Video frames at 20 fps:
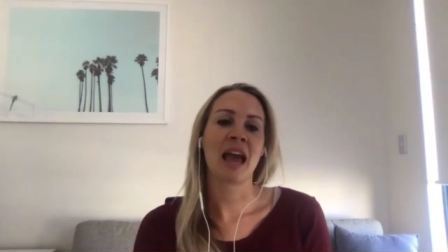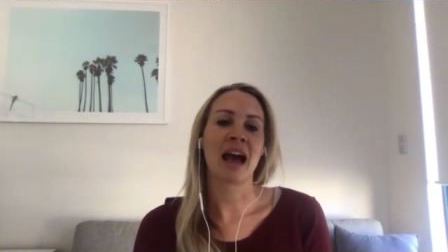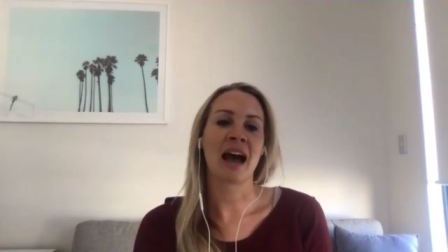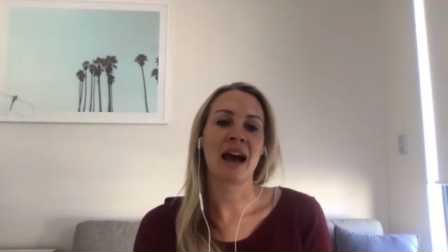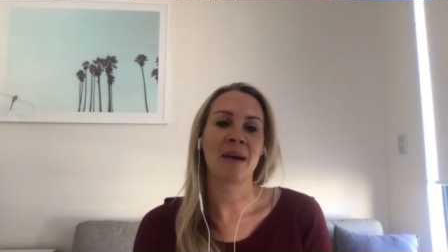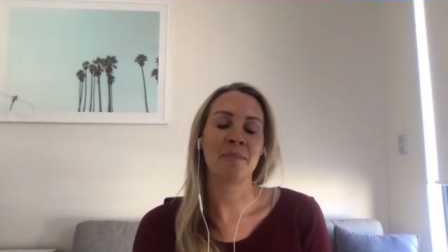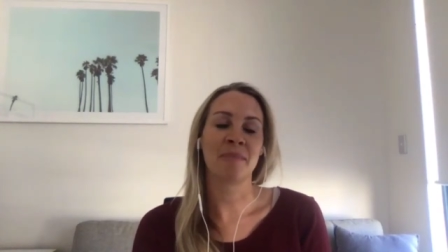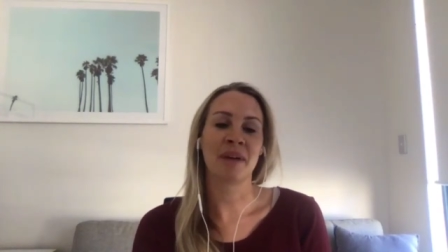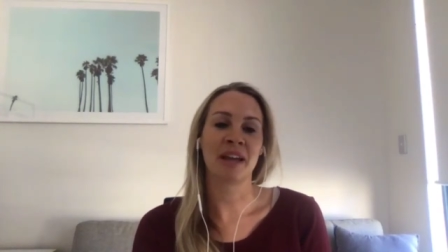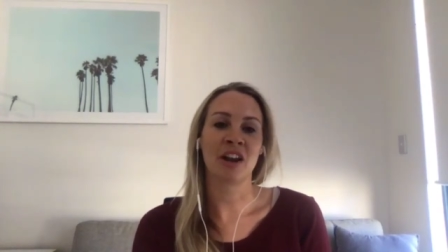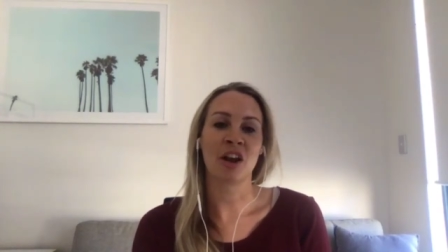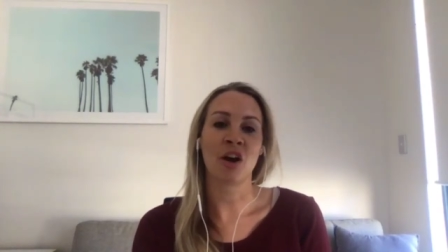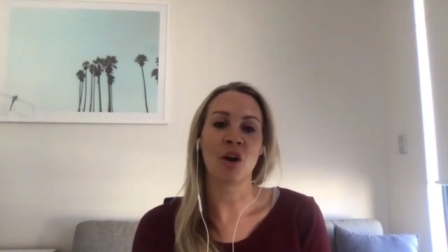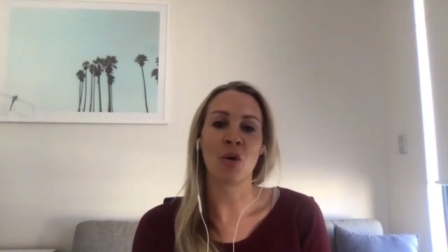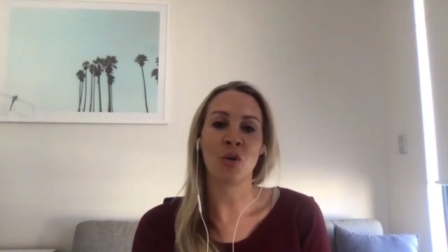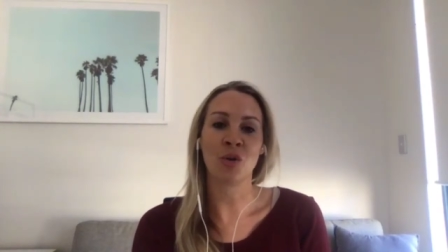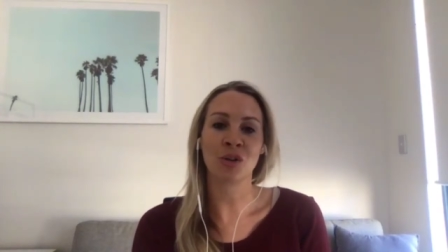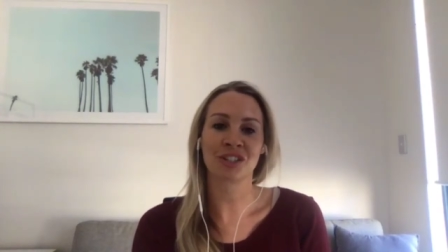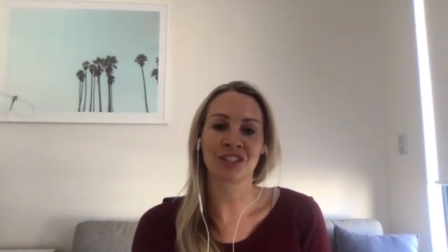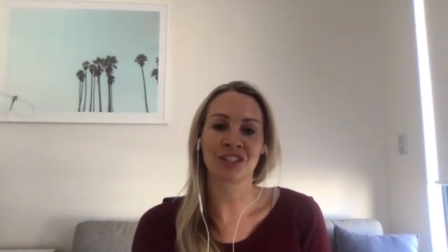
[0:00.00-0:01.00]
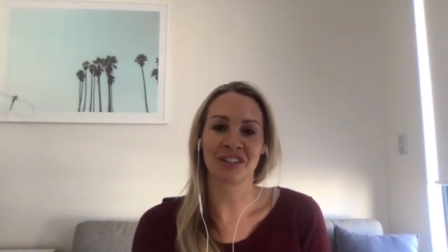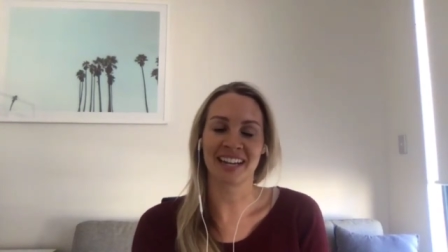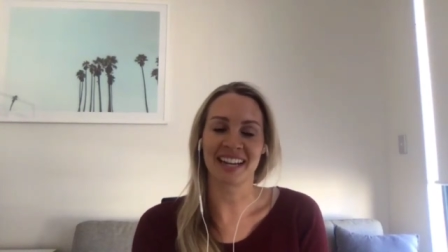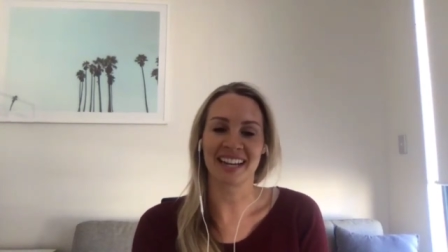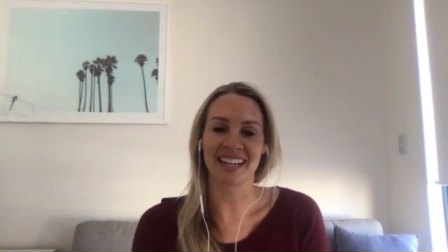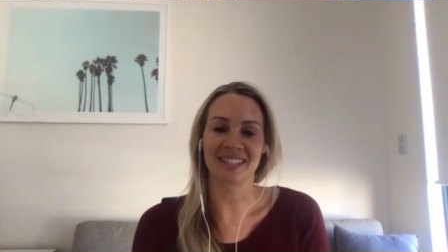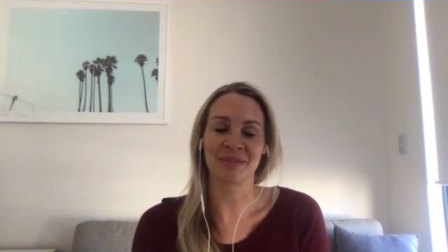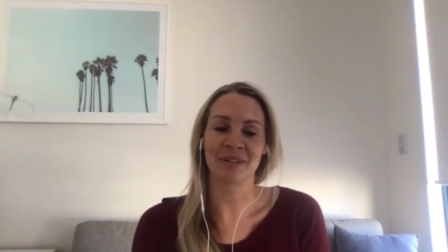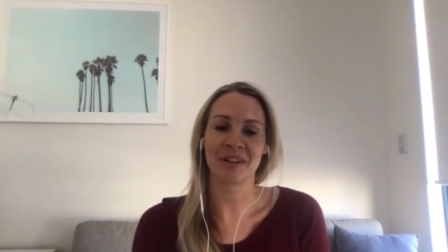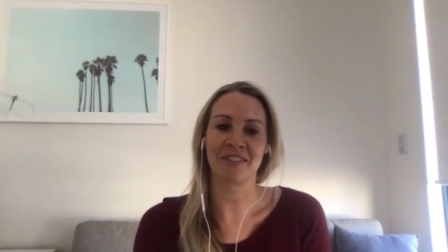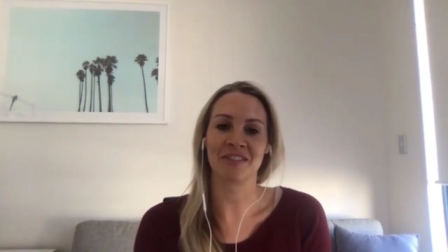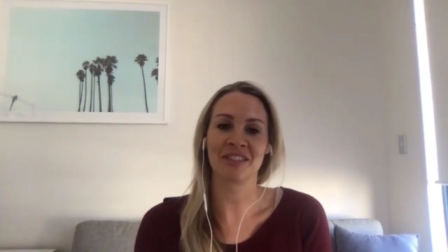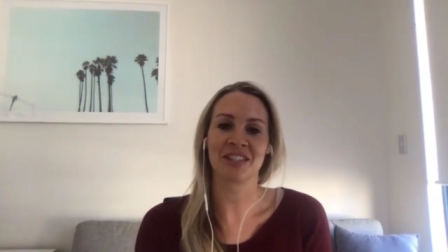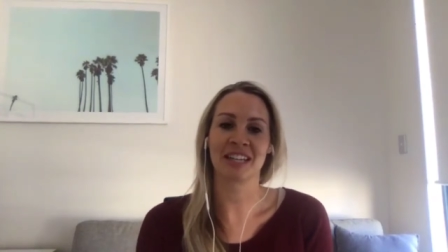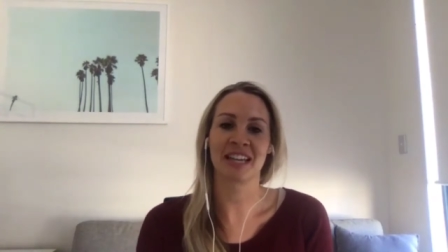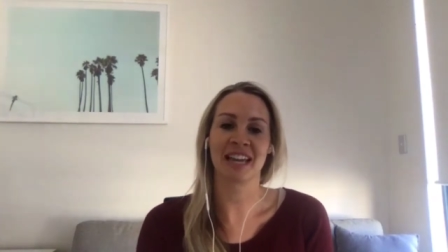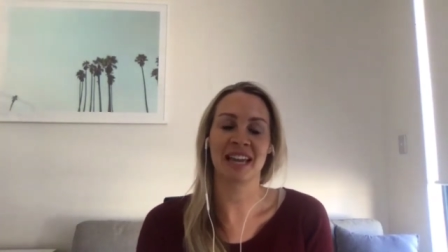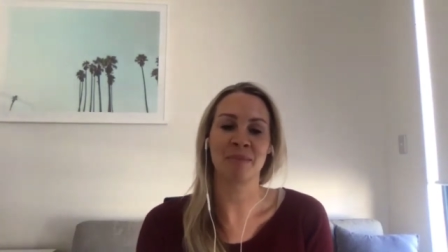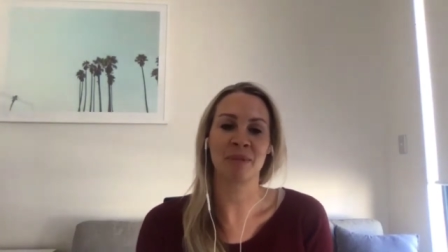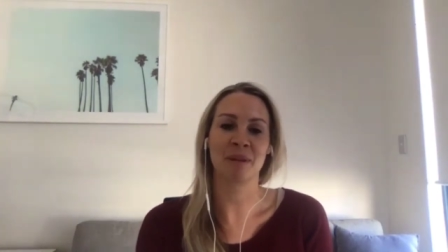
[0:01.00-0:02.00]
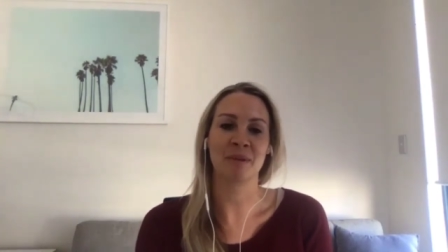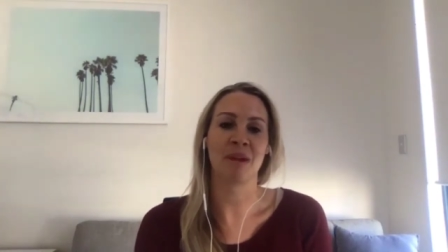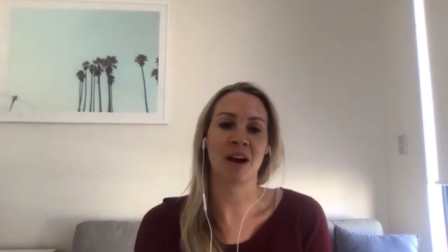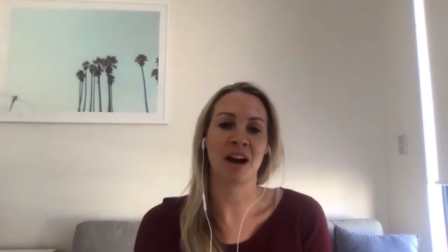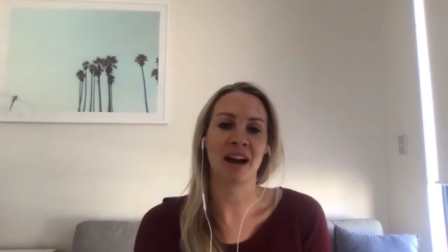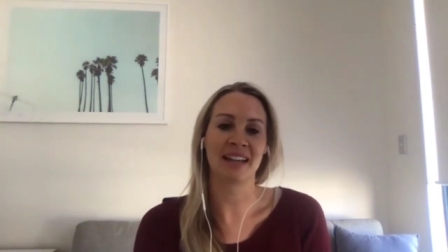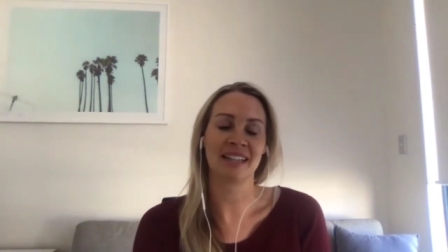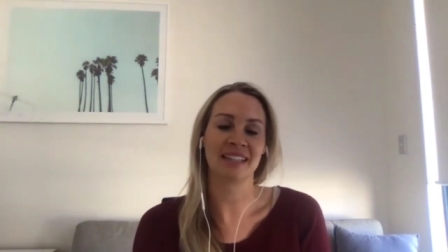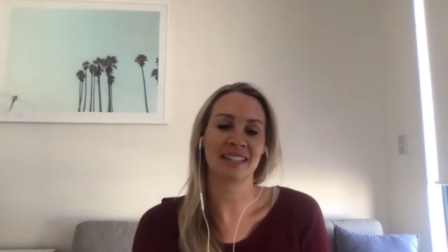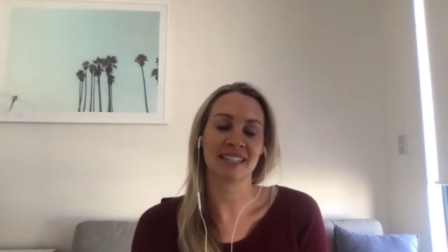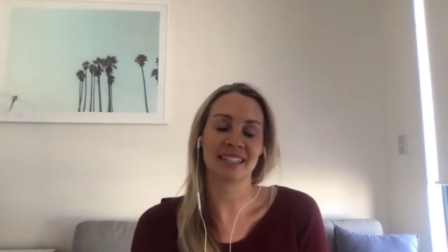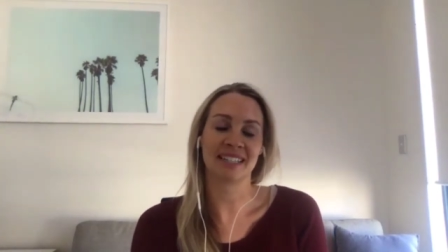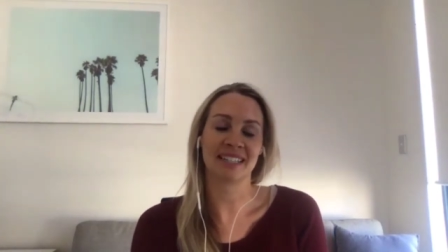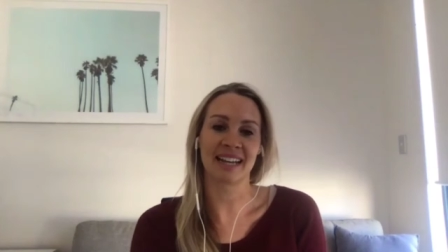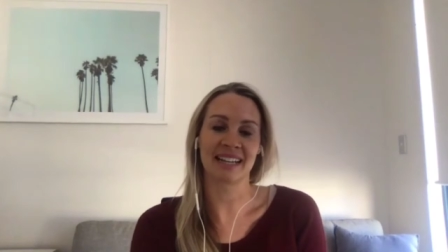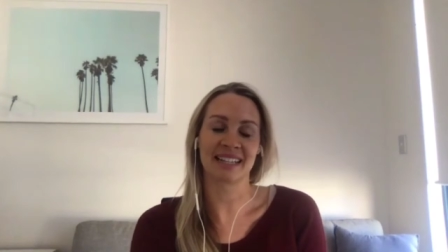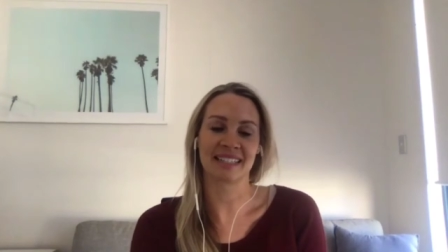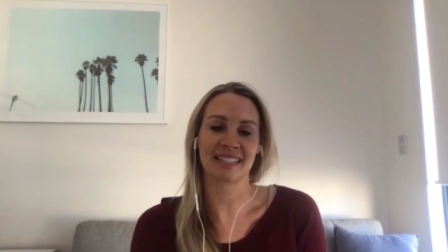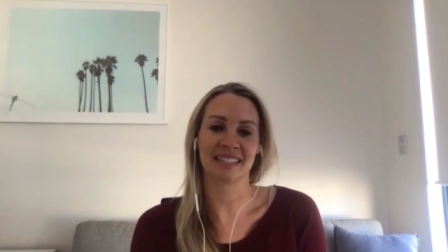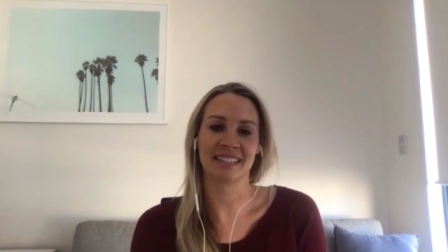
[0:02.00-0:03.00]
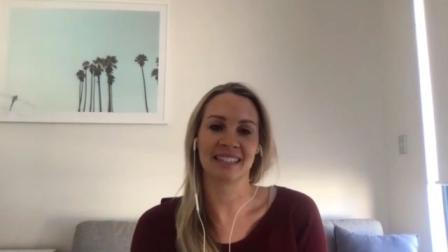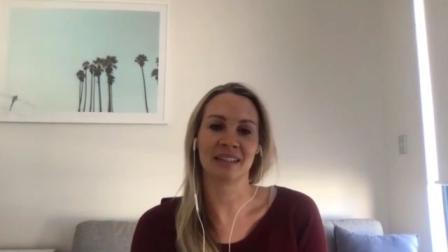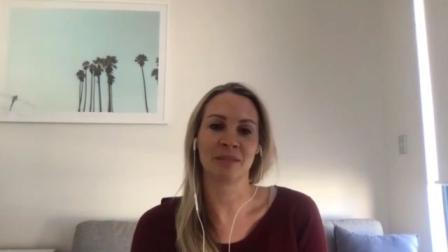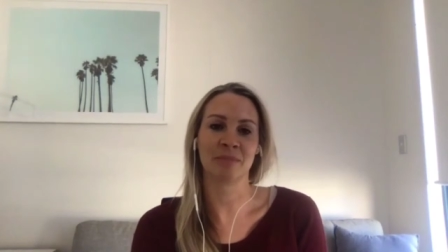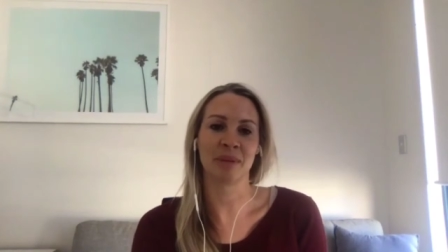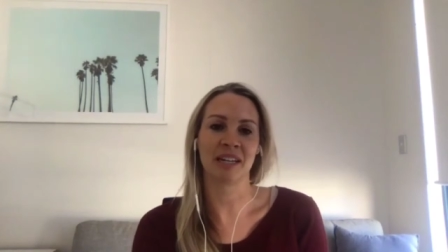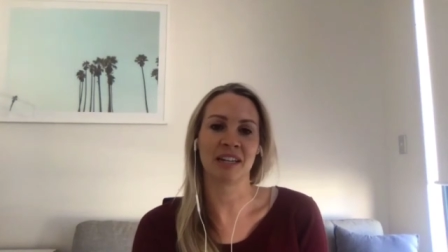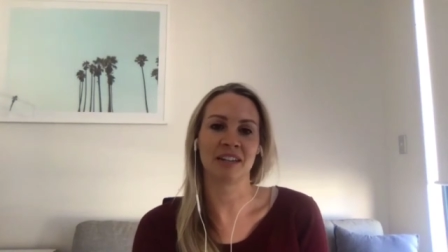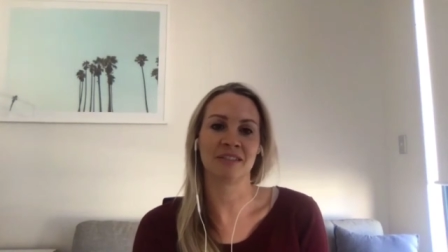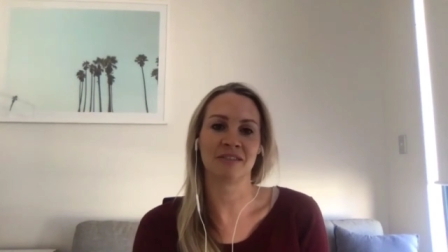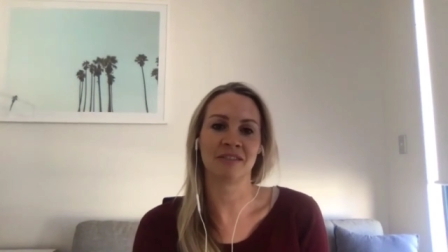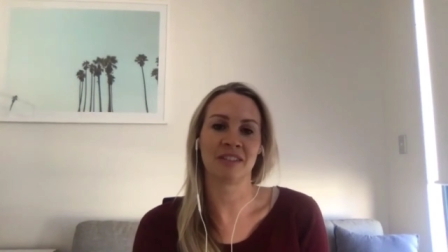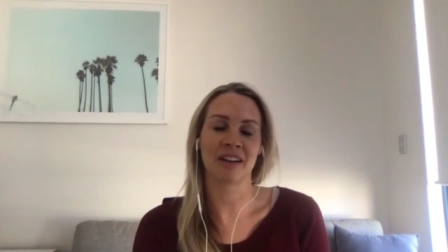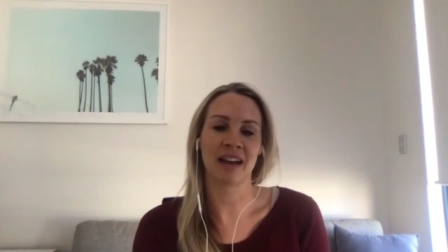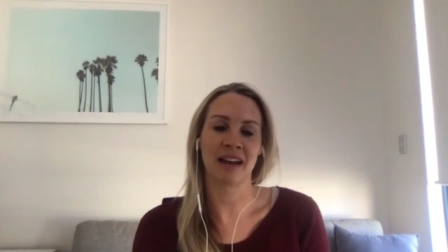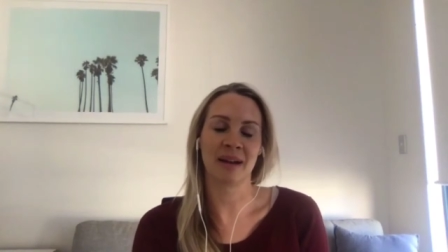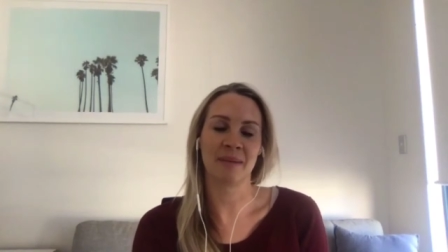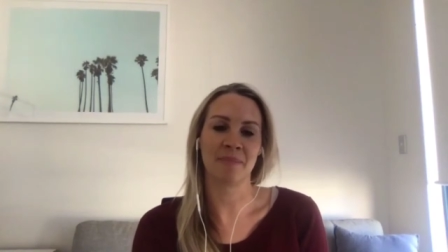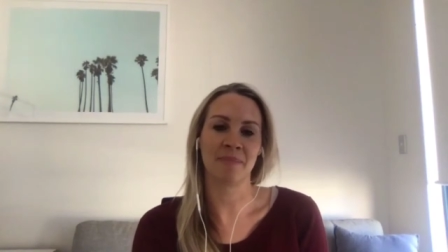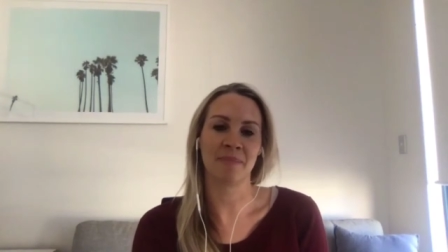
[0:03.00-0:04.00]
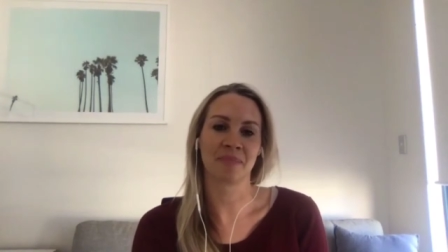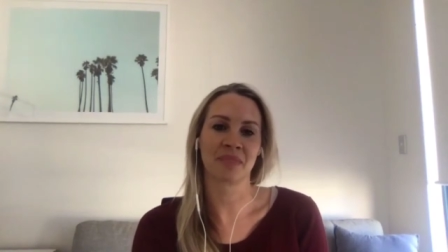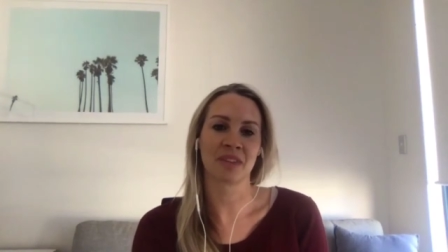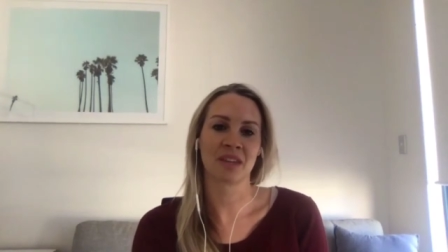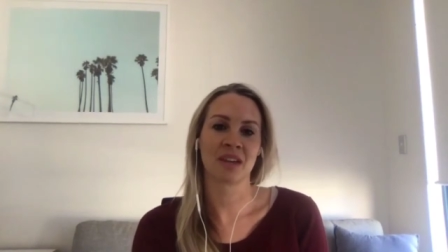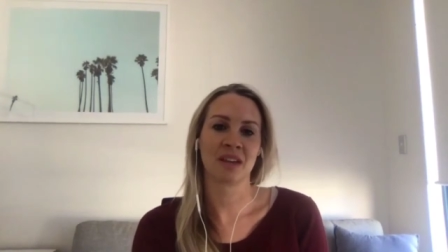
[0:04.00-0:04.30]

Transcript: Um, but also, I guess we have to keep in mind, and it takes a little bit of, um,